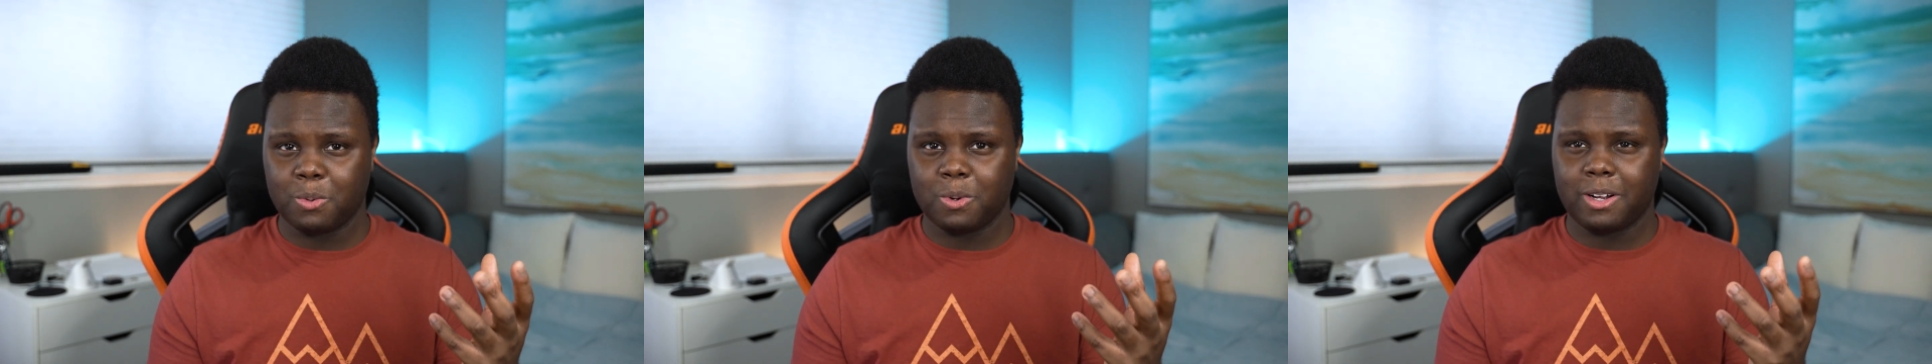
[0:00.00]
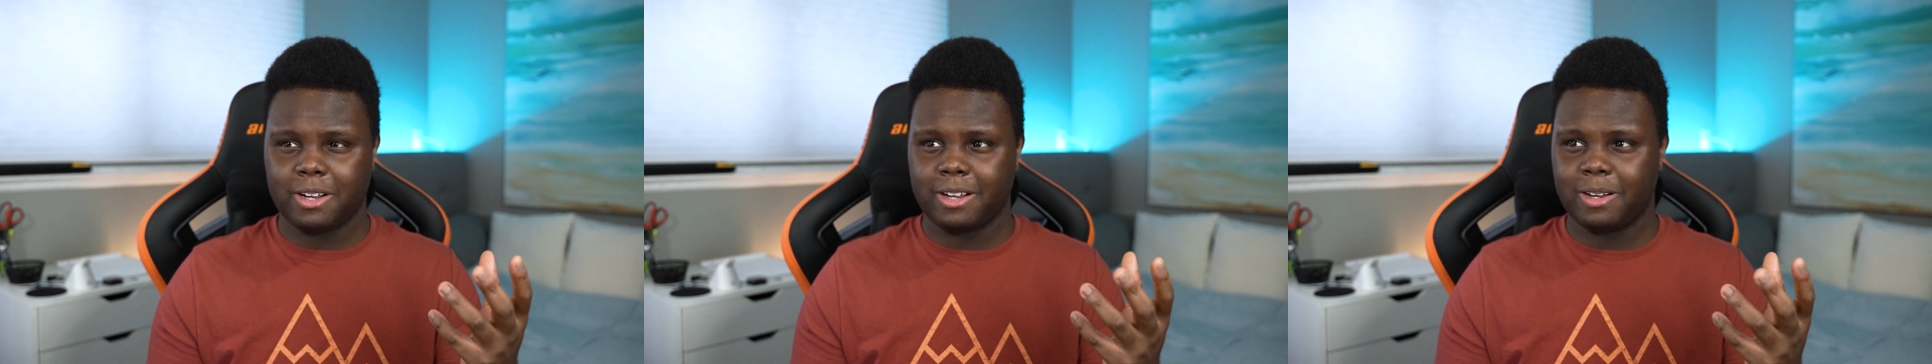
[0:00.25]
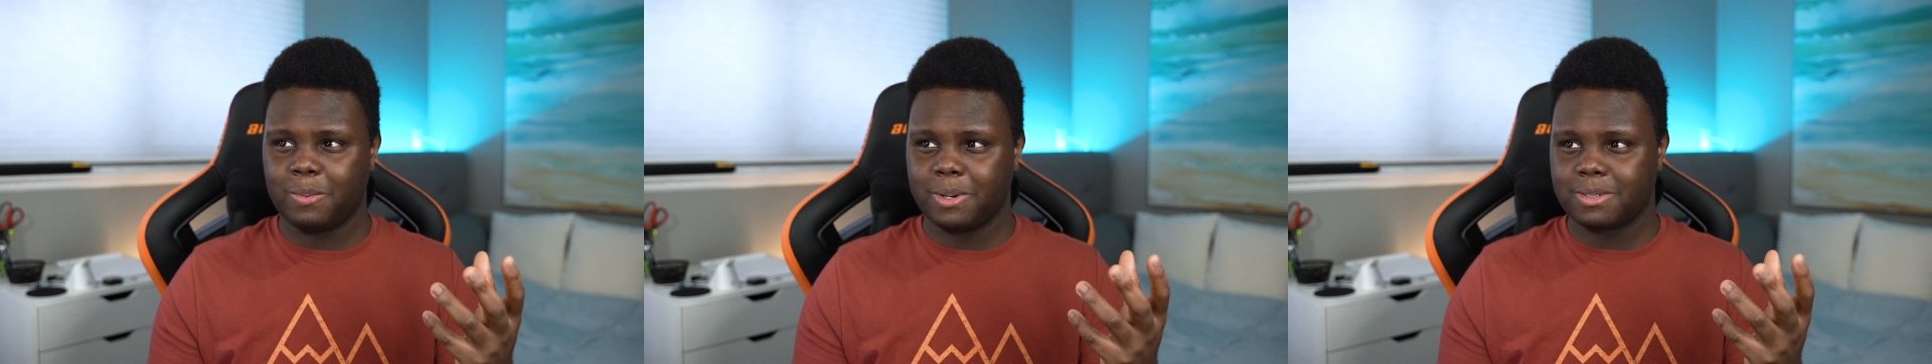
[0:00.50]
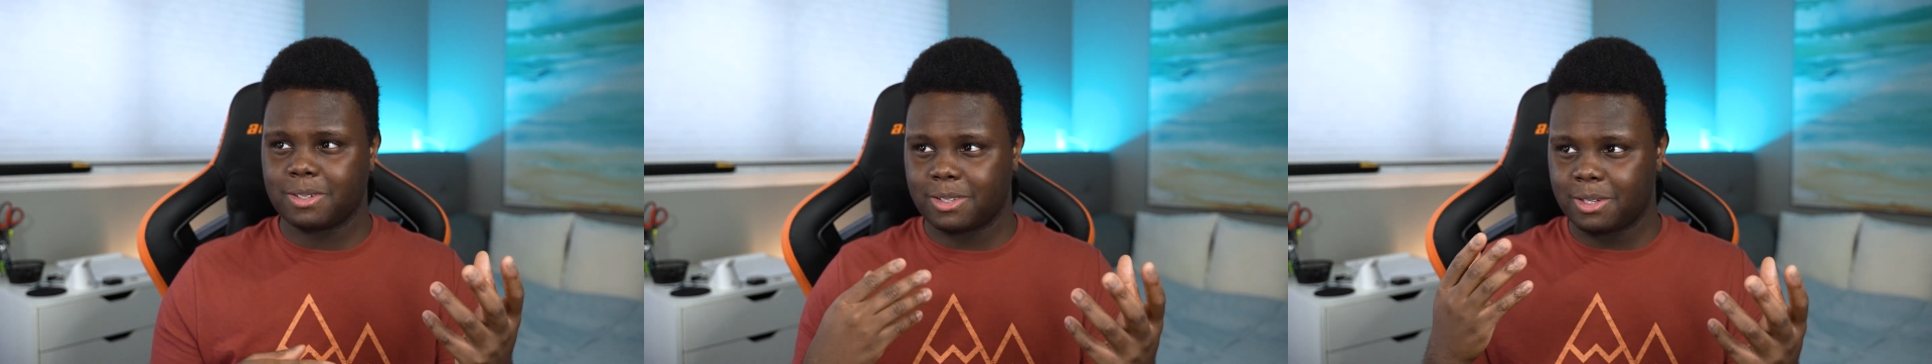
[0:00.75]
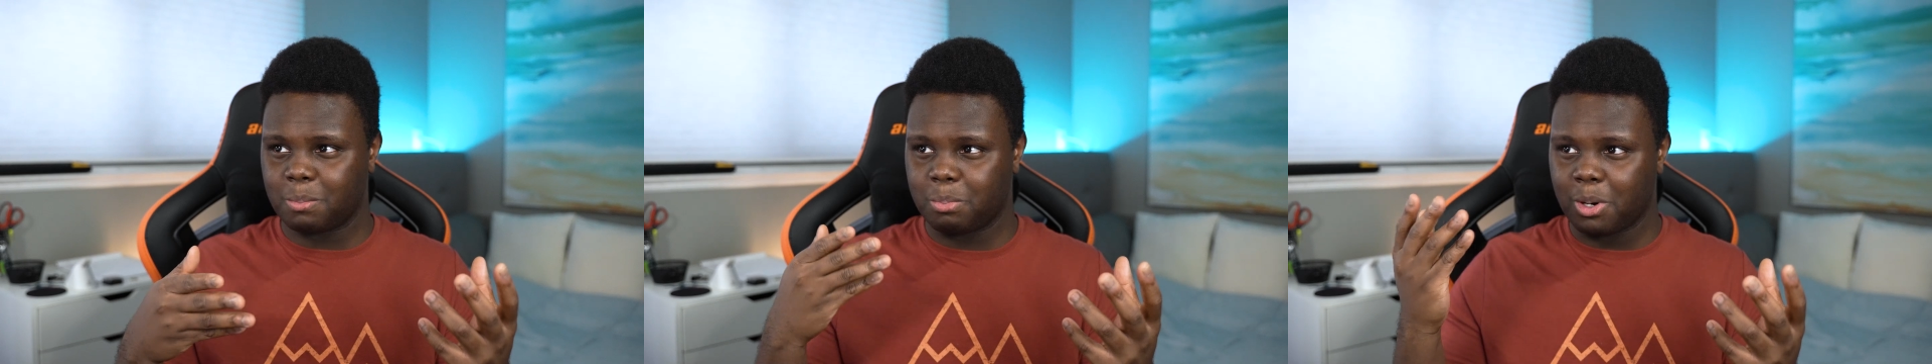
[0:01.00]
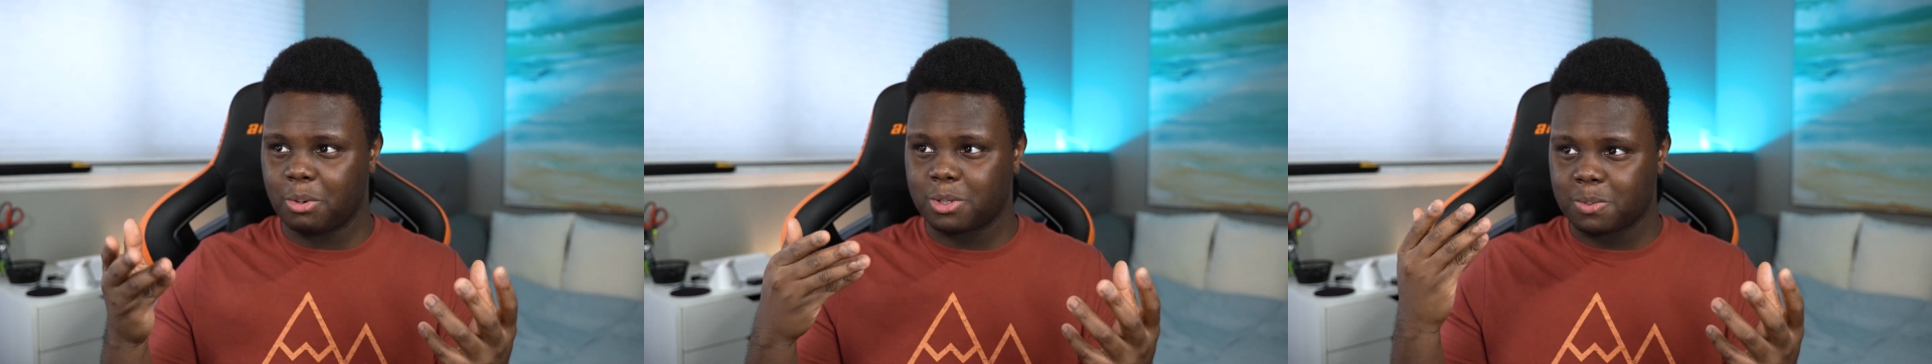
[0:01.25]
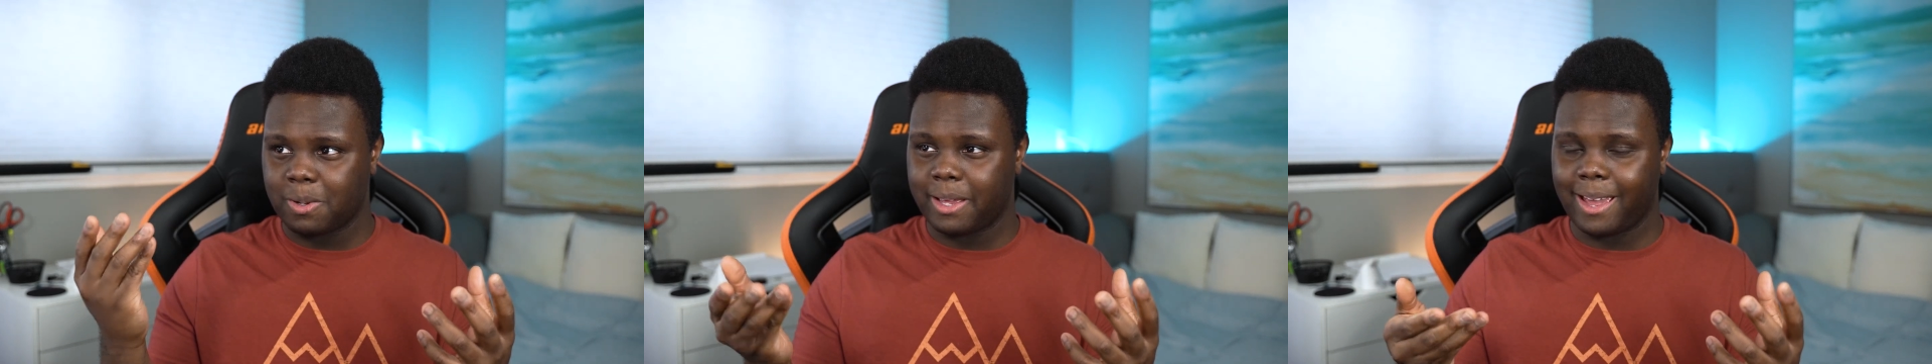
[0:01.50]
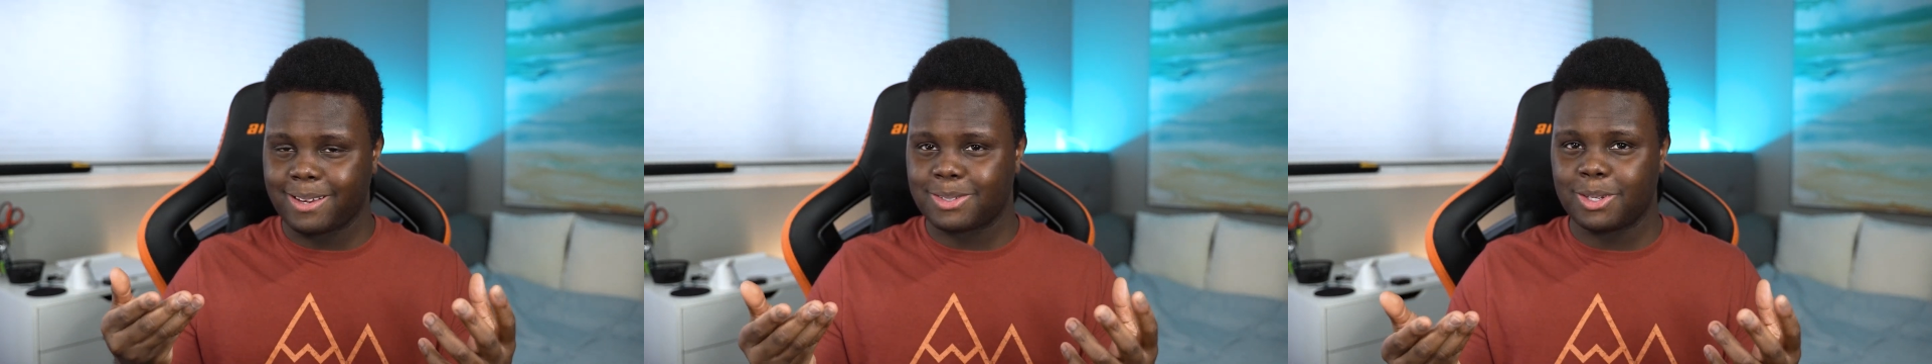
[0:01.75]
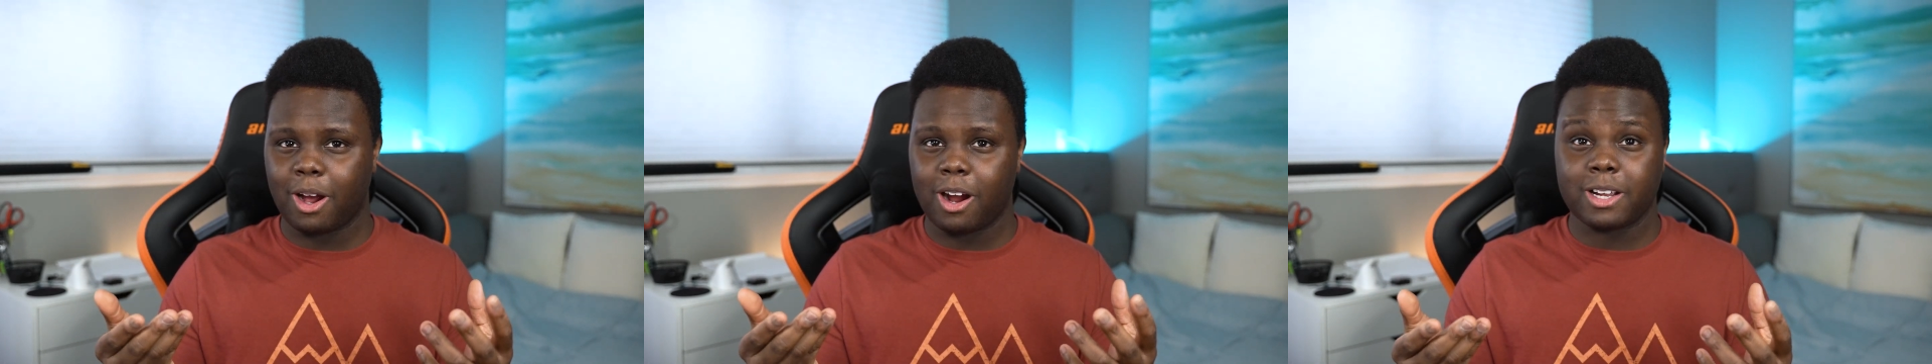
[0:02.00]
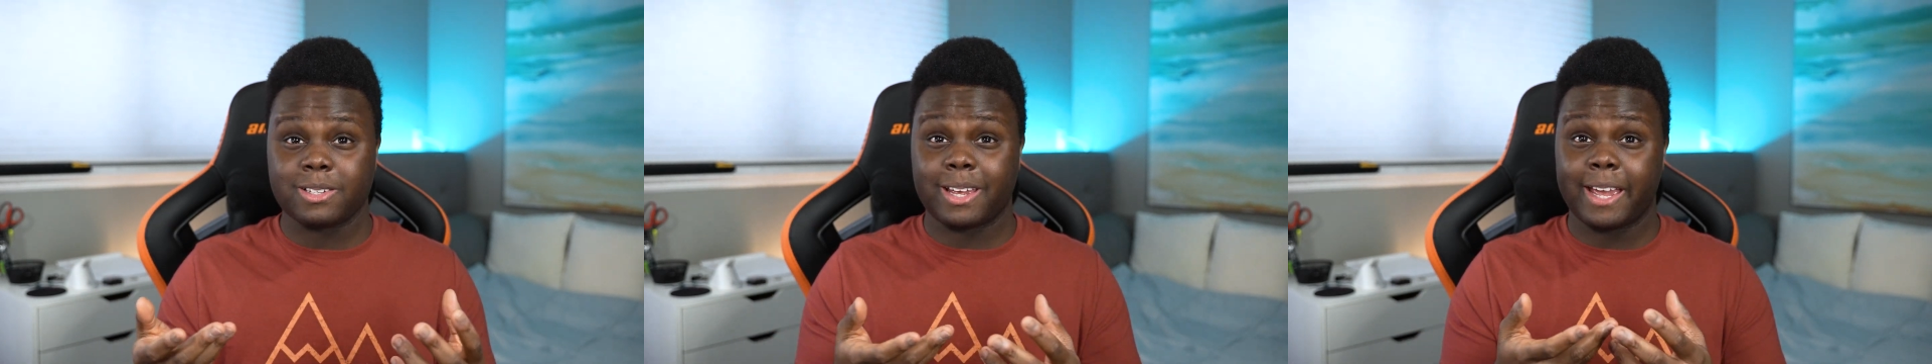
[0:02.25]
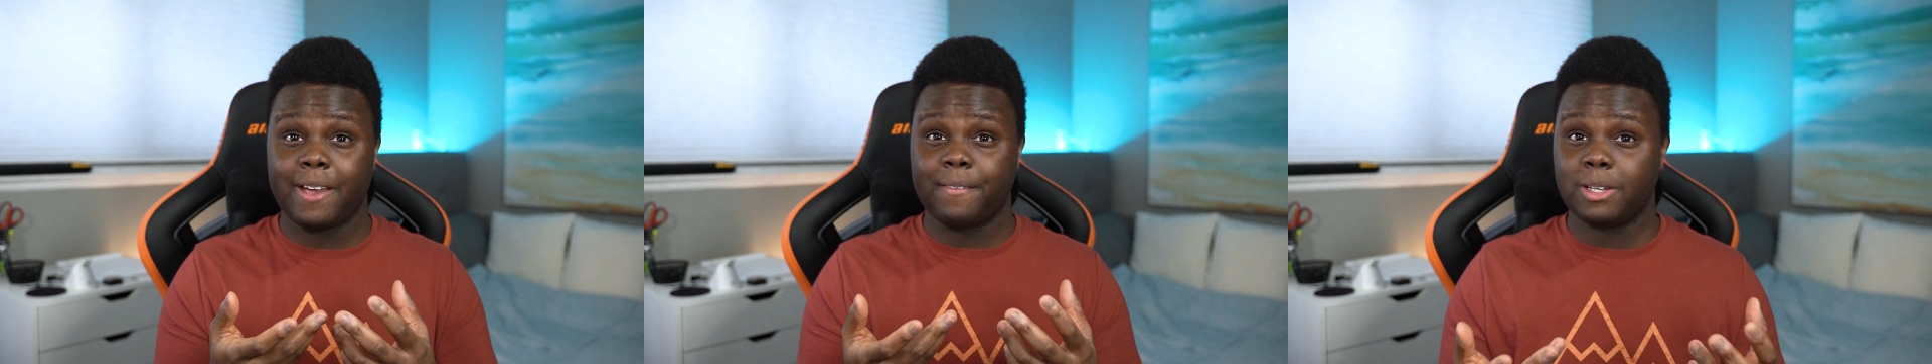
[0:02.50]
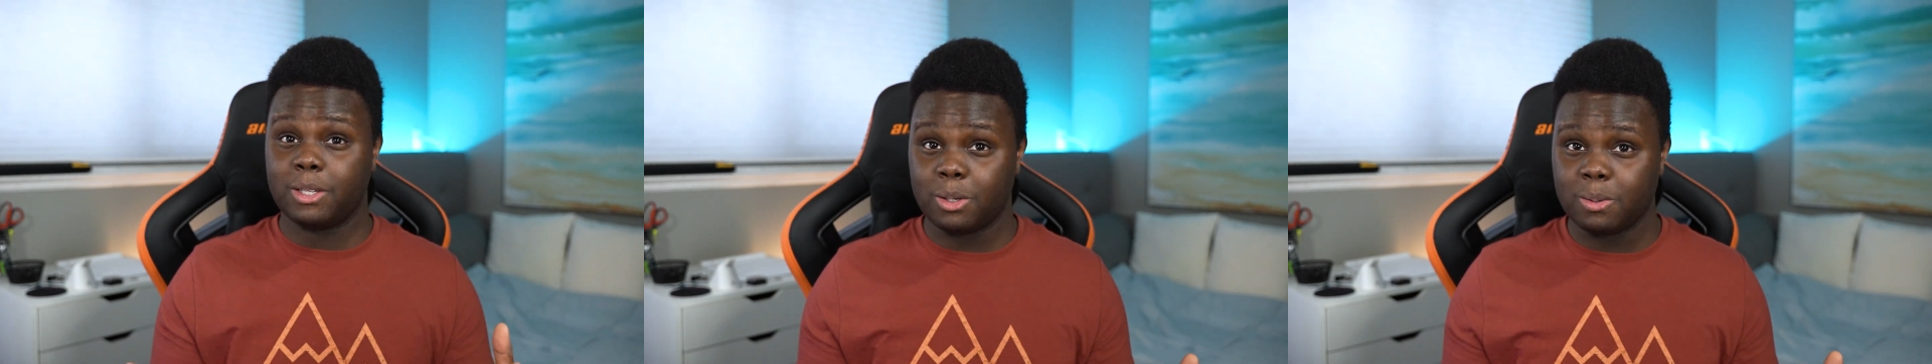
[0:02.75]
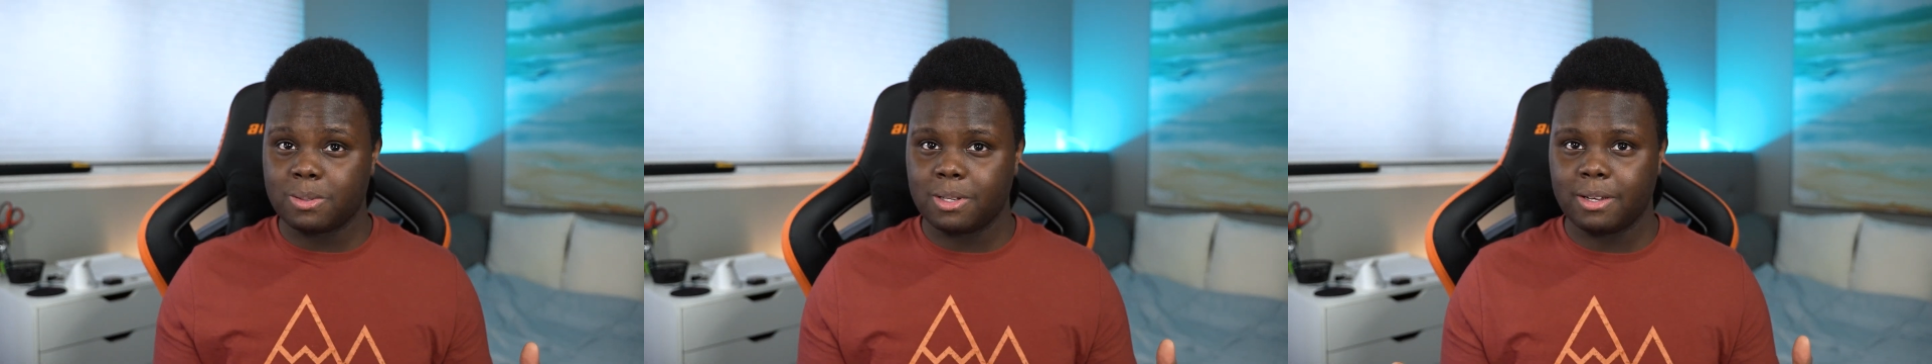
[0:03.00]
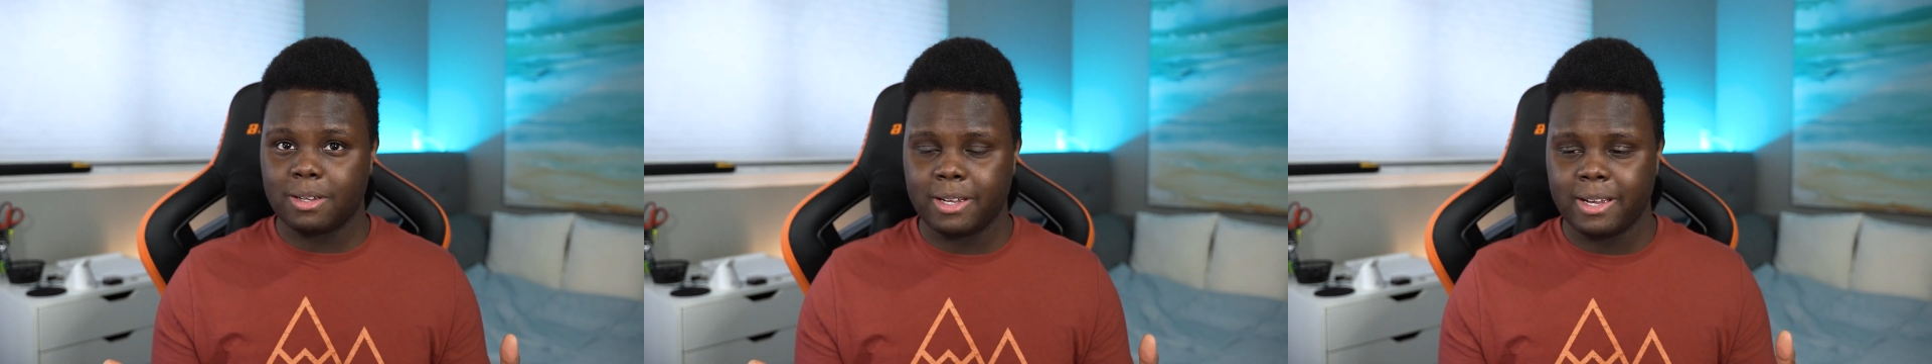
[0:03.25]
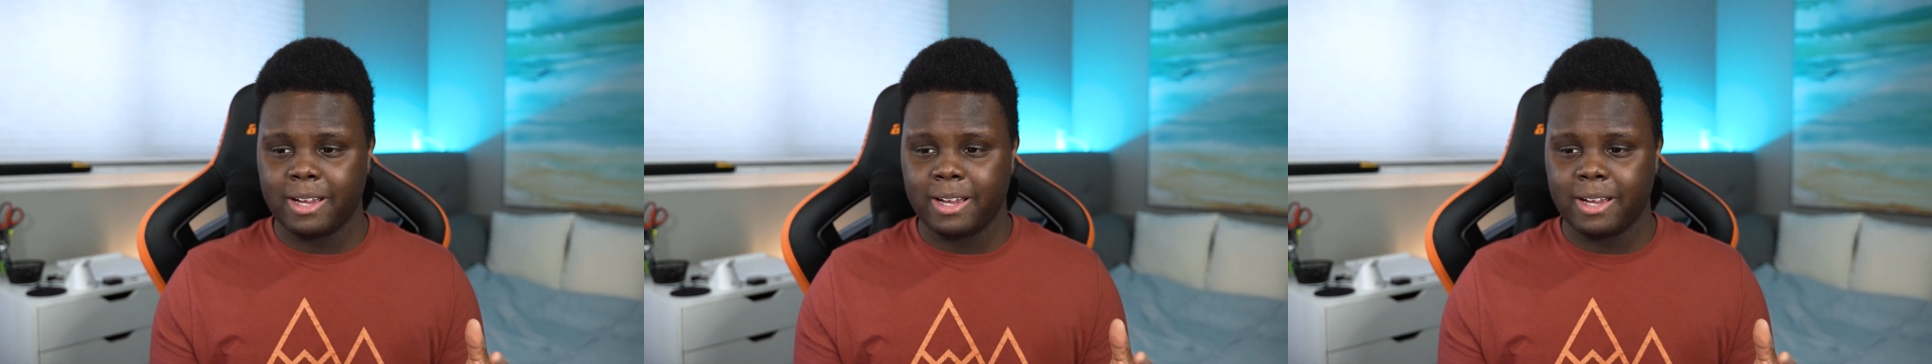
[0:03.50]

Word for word: the Pro Display XDR, because I haven't used it.